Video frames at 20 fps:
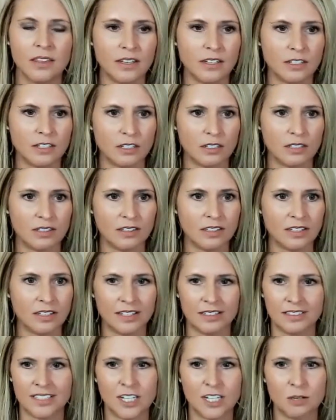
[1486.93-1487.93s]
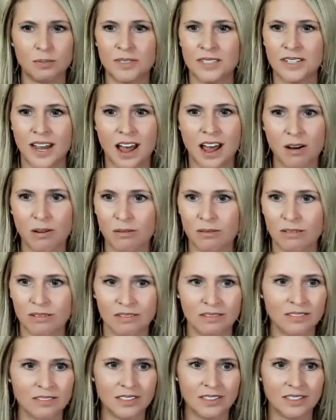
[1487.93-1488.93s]
the deep
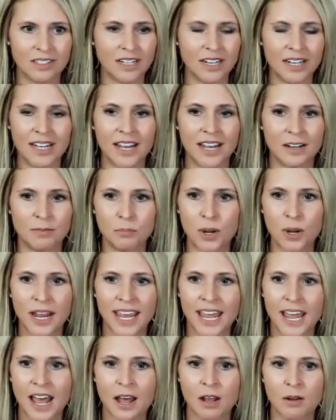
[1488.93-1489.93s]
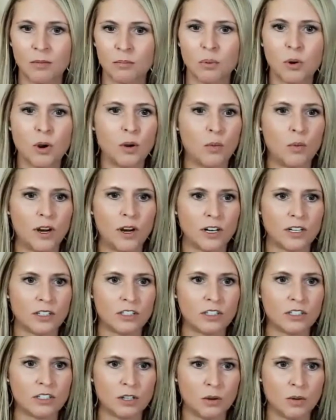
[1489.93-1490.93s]
down, again, I can't put
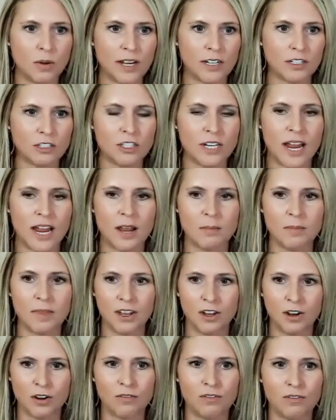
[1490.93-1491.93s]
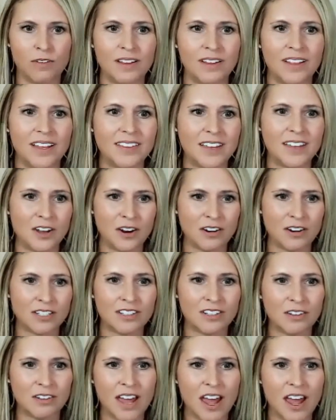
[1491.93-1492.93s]
words to it, shame that you're feeling, that you're
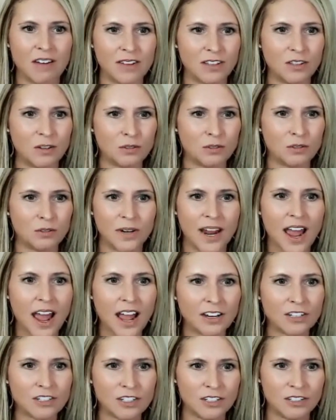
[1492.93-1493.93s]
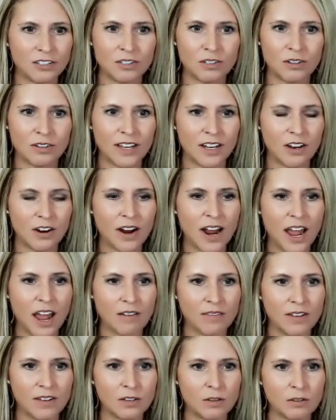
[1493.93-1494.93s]
still having those reactions, or that you're
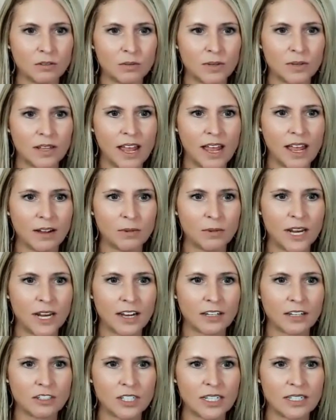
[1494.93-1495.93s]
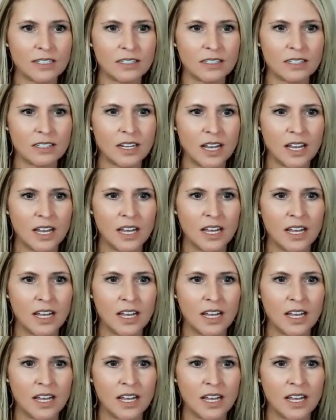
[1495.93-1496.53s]
having those reactions.